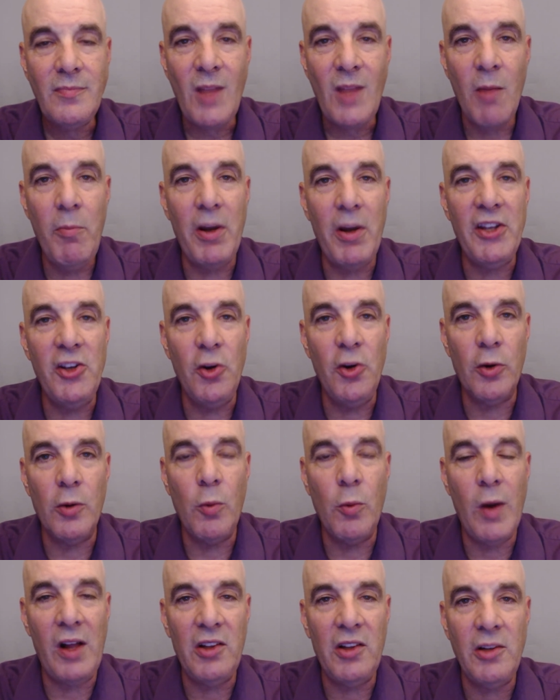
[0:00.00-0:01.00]
But you're
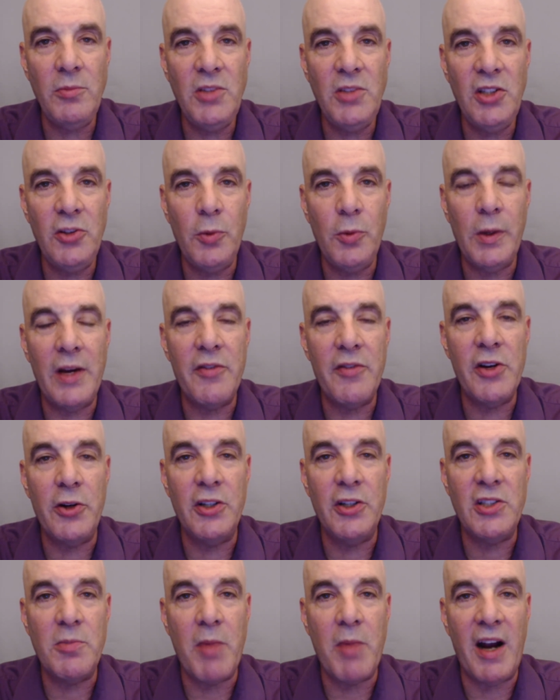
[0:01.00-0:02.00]
welcome to do whatever you're
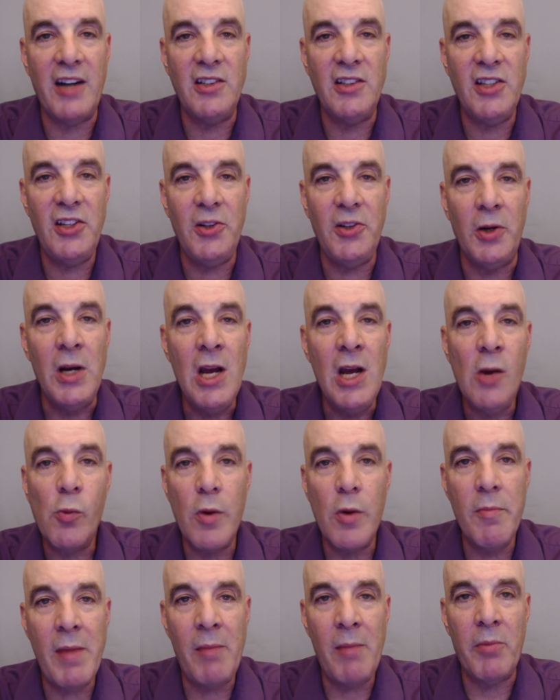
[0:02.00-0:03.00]
inspired to do.
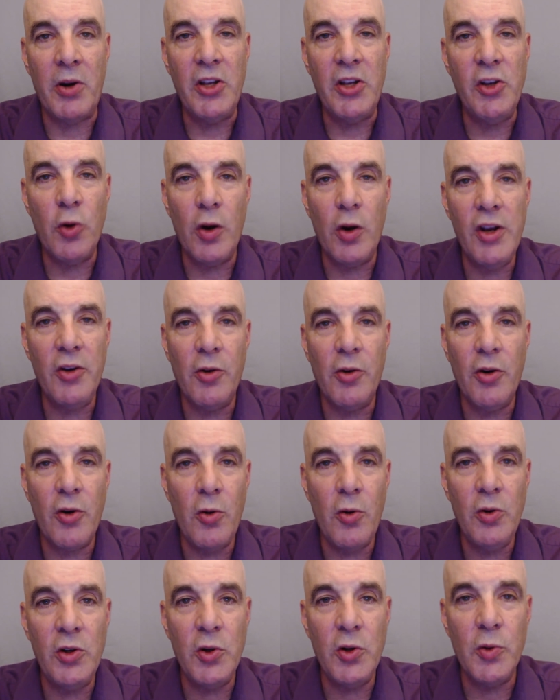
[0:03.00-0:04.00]
Remember, you're your
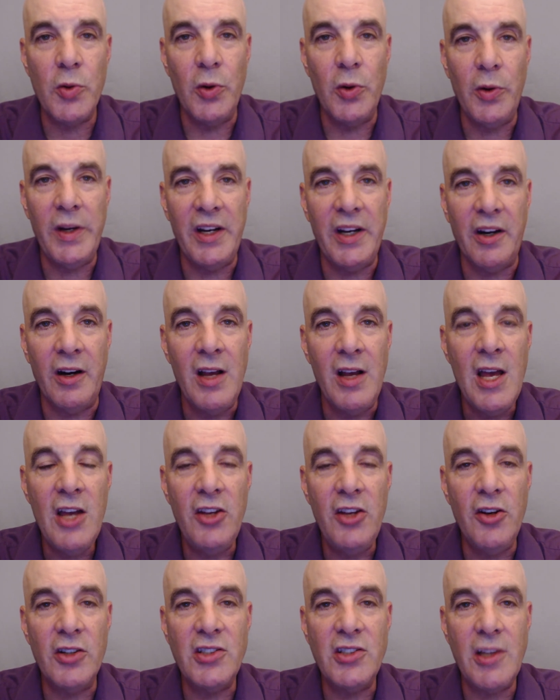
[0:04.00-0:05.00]
own guru here.
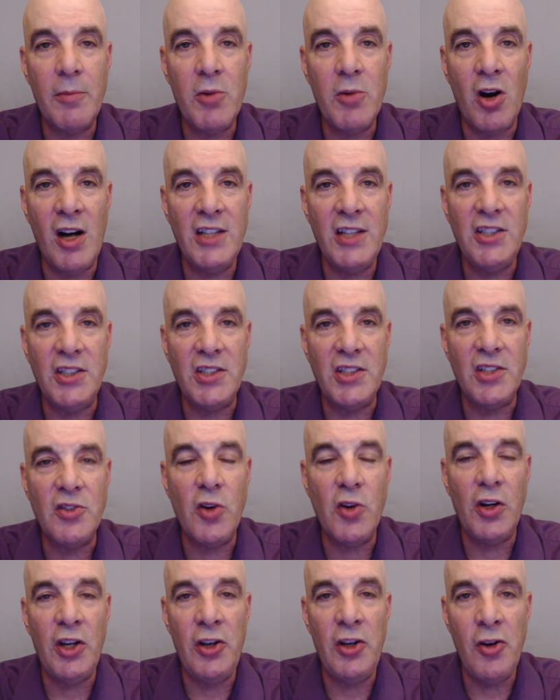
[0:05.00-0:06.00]
Your subconscious is
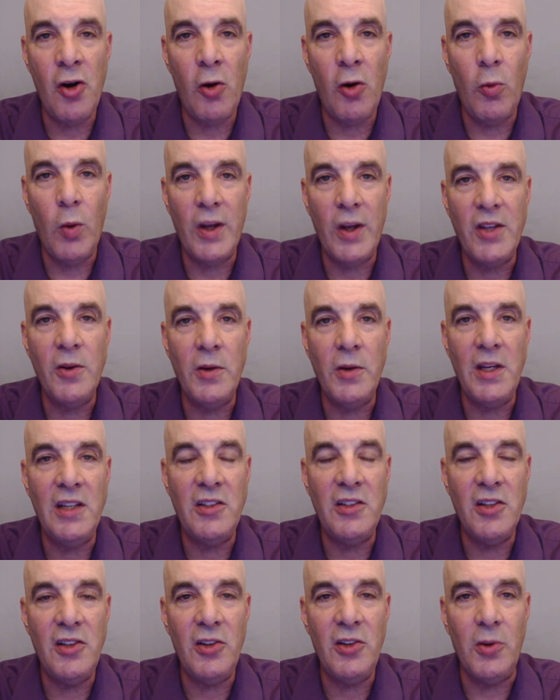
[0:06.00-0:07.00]
going to know what you
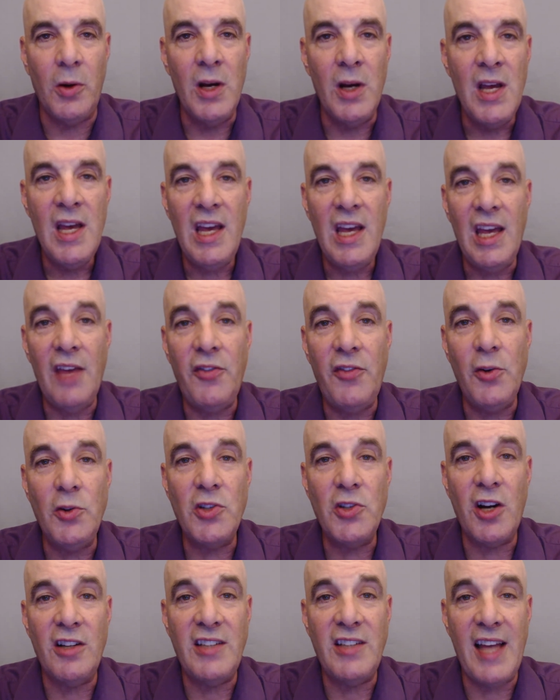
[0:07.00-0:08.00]
need to do. If you
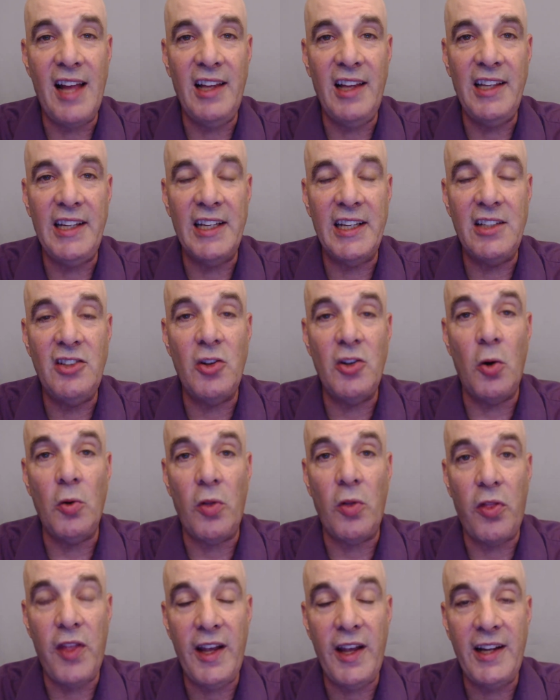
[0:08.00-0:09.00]
start telling it, don't
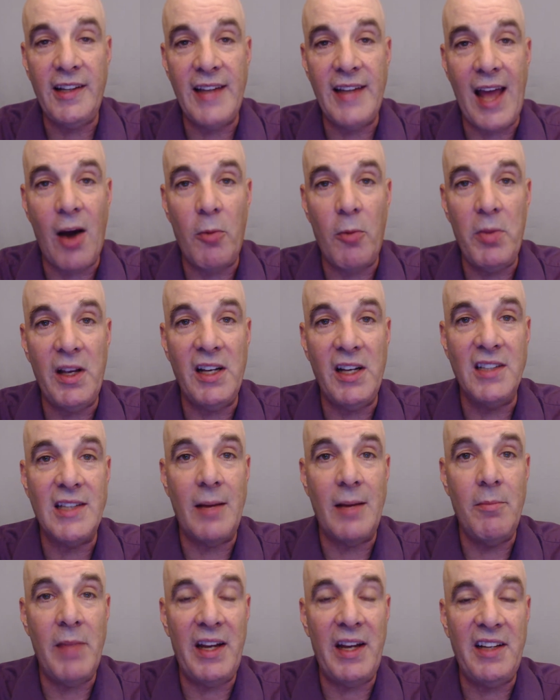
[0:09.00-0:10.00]
think now because
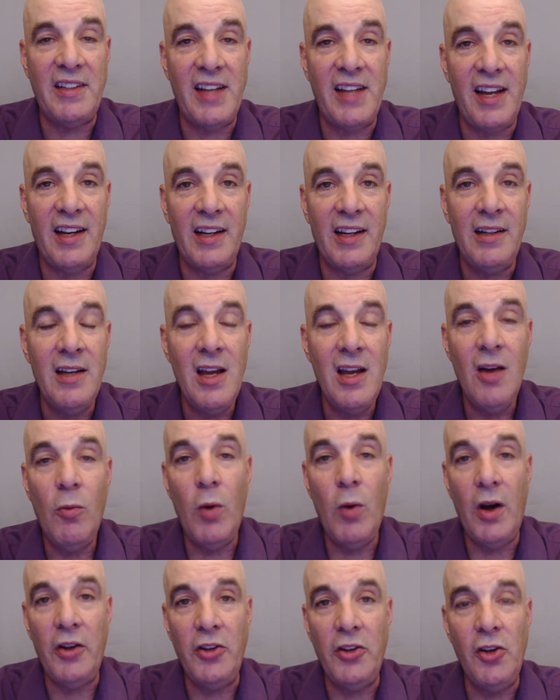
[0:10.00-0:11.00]
I'm meditating,
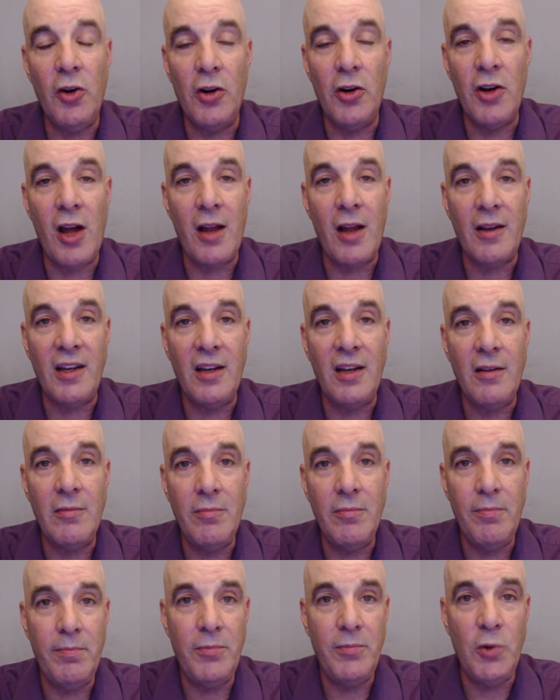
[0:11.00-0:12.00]
well, you're not
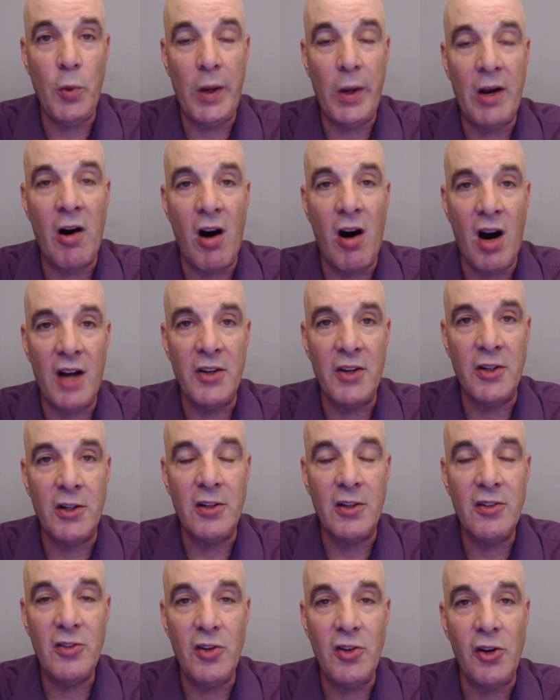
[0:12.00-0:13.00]
doing honor
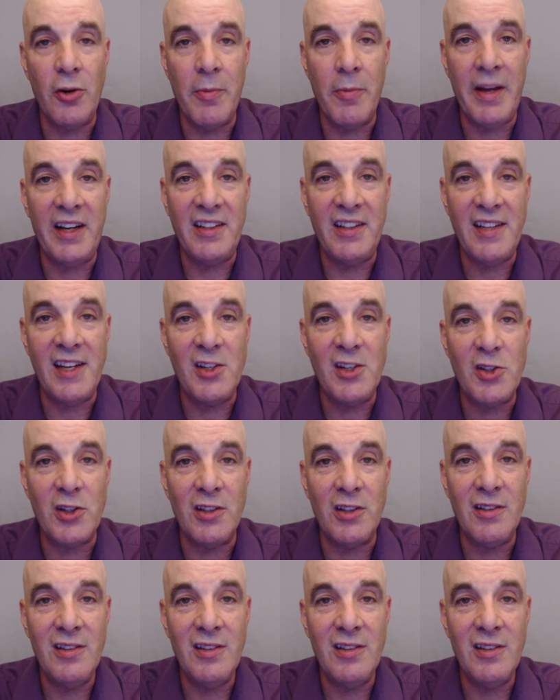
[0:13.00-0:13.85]
to your meditation.